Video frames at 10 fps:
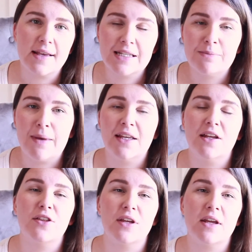S
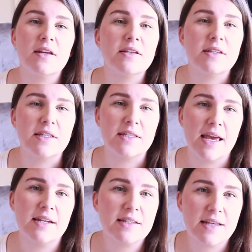making the
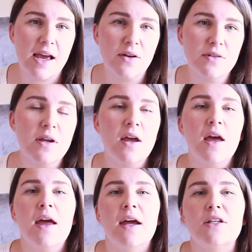Z sound.
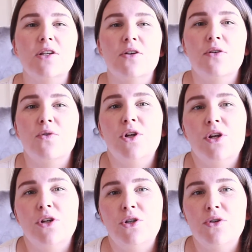And so you
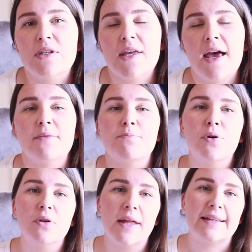can use that,
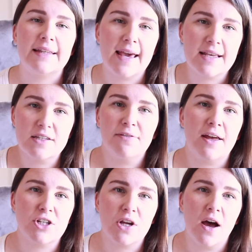pull out the S
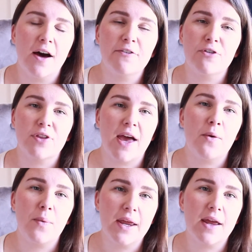flashcard for
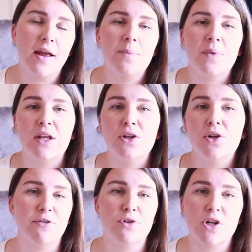that week, and you
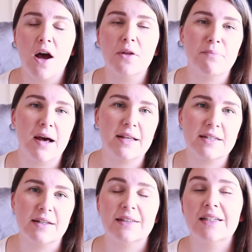have your child
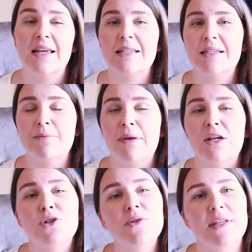master that S can
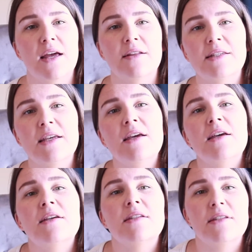make 2 sounds,
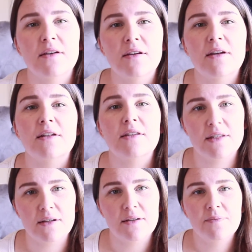S and
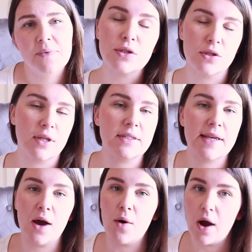Z. So that's
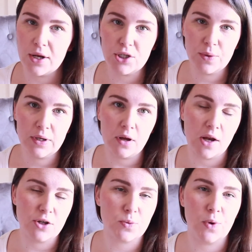how I do it. I
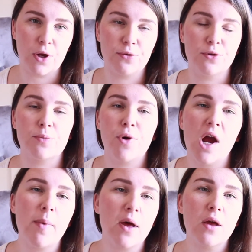just work through the
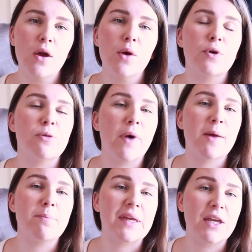primer with my
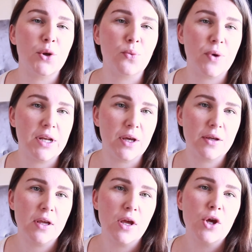beginner
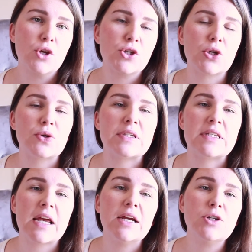reader. So
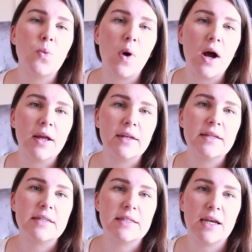stage
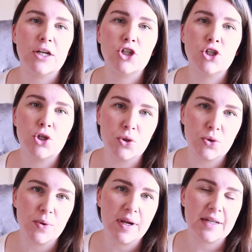1, stage
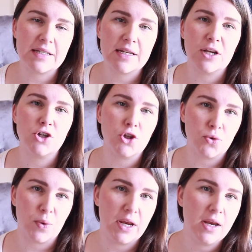2, and stage
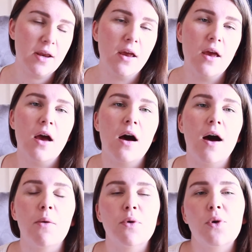3,
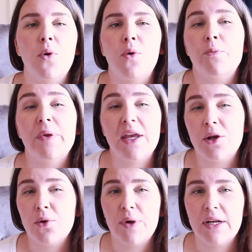I would call
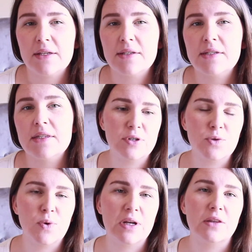beginner readers. This
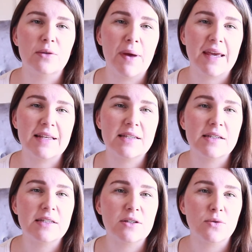is when the pace
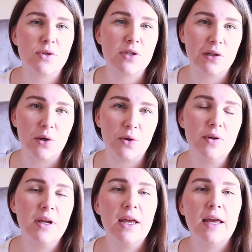is still
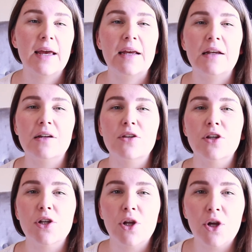slow and the
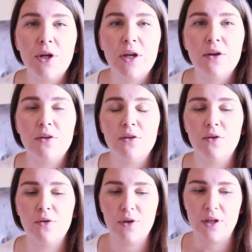learning
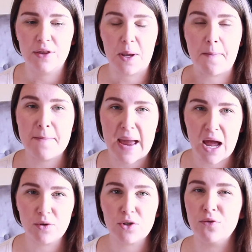and the
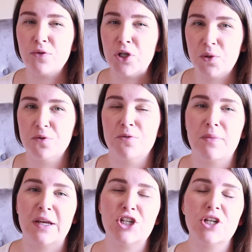amount of new
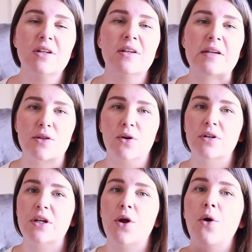information is
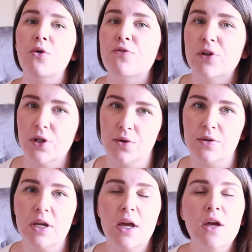on an
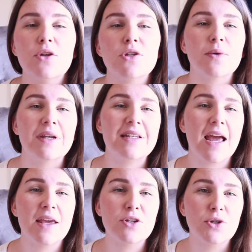overload. So it
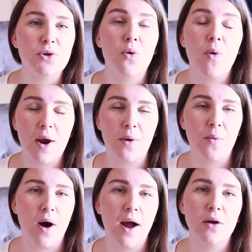takes you quite a
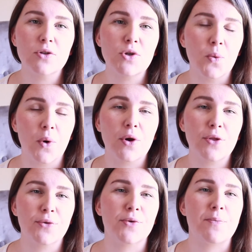while to work
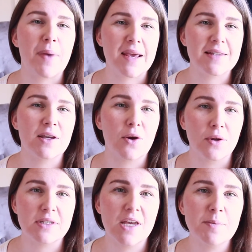through basic
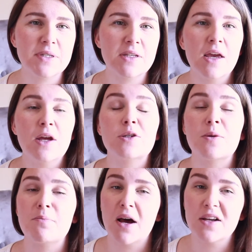concepts to
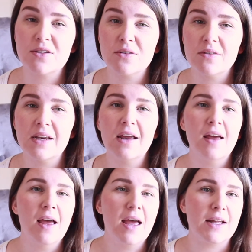mastery.
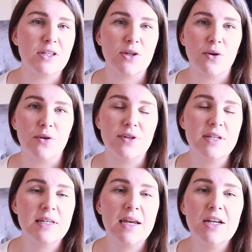And so
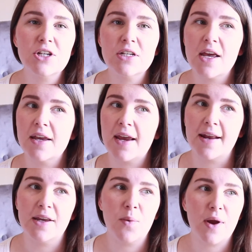this stage can take
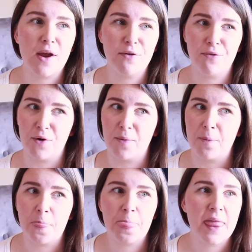anywhere from